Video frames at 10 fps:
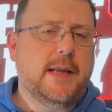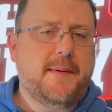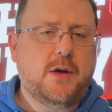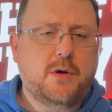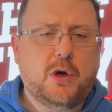Let
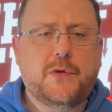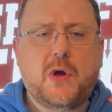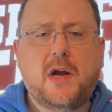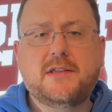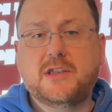me know your
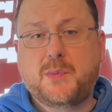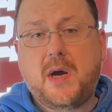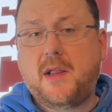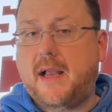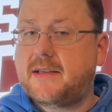thoughts as
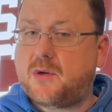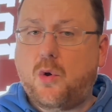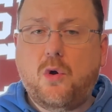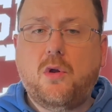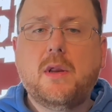well as the
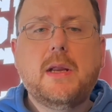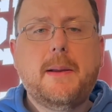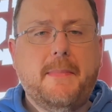whole